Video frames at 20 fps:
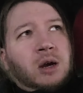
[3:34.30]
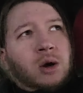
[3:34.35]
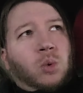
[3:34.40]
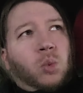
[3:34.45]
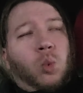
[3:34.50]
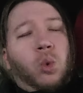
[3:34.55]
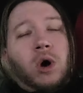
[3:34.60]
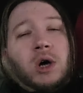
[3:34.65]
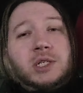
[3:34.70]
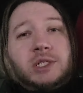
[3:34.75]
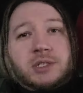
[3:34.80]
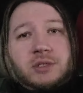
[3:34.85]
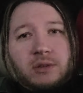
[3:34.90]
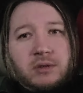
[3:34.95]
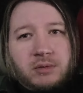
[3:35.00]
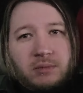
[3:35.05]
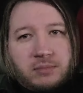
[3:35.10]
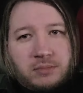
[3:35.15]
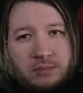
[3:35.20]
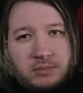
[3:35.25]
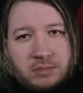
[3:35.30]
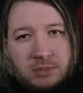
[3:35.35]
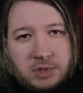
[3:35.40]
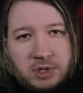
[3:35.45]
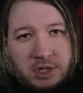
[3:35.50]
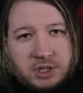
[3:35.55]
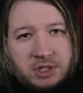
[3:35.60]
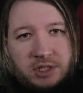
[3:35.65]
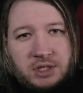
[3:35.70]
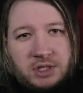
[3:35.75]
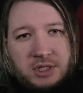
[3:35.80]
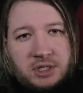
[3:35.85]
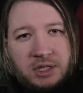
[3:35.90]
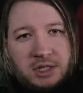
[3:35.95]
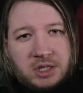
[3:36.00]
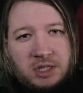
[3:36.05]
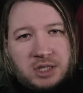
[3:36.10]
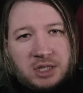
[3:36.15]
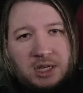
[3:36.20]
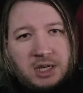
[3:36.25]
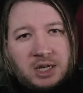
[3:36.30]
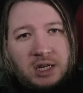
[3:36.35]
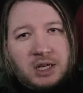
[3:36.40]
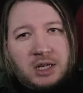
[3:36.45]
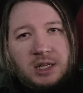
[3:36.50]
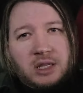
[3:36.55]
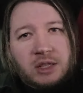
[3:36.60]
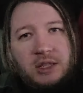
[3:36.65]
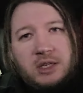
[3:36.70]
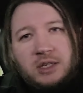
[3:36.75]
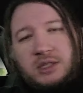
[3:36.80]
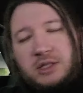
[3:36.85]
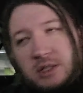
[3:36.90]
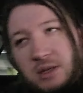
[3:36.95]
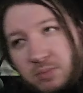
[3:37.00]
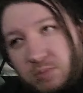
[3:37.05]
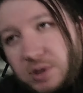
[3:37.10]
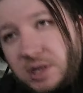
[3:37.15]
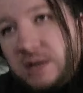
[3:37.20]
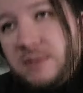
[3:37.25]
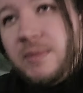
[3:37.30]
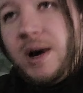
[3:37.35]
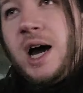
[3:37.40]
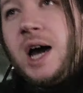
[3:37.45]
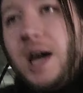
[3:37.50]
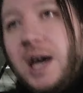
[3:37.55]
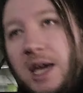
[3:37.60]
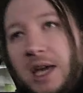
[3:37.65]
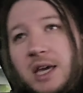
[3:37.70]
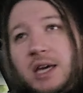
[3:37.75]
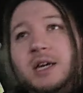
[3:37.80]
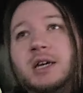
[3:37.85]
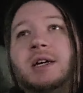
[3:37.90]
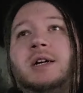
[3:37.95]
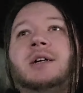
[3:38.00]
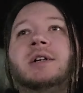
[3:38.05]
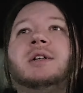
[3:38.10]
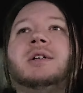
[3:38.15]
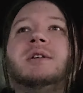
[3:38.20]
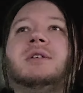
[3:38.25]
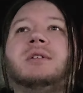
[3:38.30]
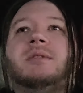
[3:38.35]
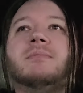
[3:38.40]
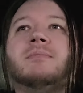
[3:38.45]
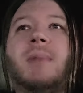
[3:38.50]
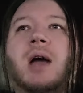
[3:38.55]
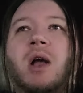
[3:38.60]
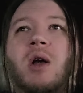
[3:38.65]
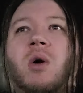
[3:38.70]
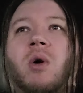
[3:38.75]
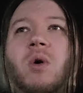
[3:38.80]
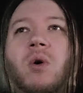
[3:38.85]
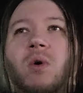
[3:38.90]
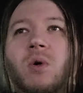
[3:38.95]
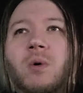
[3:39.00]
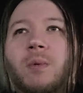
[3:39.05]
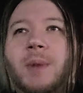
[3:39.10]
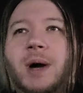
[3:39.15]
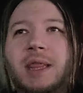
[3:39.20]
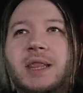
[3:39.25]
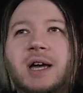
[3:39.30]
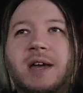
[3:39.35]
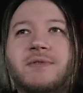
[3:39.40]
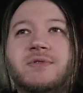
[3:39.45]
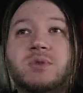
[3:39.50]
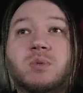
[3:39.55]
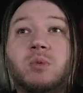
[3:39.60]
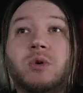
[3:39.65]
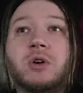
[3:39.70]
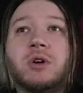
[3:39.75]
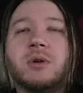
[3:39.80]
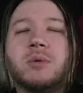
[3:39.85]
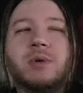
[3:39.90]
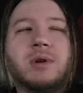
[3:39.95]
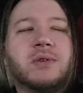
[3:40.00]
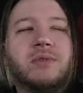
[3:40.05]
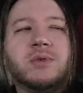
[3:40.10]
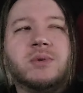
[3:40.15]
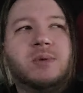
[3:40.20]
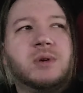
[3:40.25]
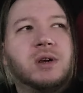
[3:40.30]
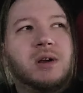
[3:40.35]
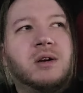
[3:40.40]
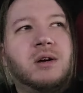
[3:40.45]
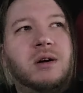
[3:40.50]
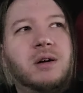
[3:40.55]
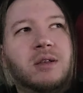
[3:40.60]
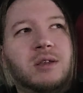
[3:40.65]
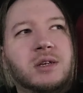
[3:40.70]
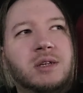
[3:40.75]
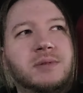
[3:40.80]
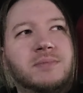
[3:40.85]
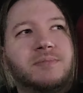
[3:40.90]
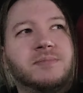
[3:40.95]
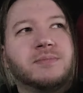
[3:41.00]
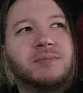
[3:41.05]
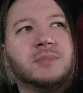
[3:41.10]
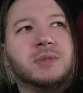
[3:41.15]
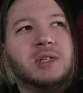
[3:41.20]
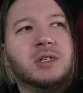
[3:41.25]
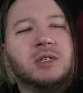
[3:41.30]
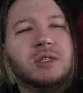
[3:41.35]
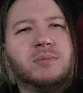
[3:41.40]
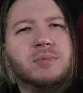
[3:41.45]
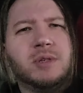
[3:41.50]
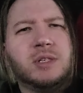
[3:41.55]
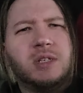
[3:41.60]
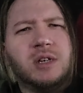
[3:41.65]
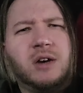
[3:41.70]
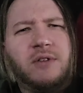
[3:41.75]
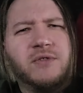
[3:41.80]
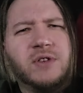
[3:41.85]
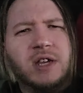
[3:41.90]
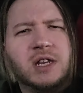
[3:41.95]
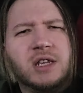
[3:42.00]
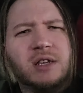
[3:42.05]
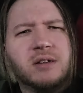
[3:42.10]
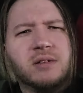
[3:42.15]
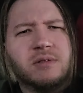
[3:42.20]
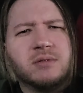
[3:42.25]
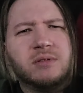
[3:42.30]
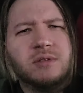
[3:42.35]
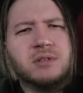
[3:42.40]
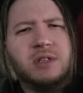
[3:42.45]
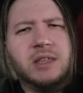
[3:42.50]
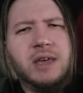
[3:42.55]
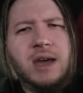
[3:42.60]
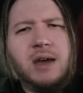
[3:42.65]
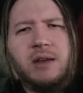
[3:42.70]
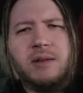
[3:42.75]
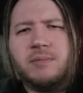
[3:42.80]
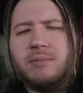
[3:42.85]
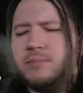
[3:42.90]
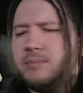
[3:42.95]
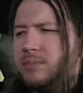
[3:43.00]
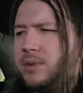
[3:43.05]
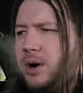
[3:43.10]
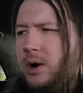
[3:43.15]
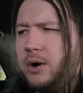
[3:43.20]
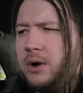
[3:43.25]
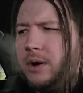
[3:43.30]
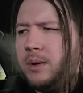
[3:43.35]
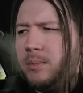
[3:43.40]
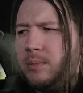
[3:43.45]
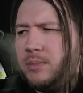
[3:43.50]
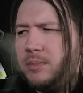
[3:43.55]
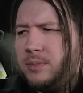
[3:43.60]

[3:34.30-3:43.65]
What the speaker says: want this to succeed and this to be my goal, my life's work, whatever you want to call it, it's been tough getting to that part.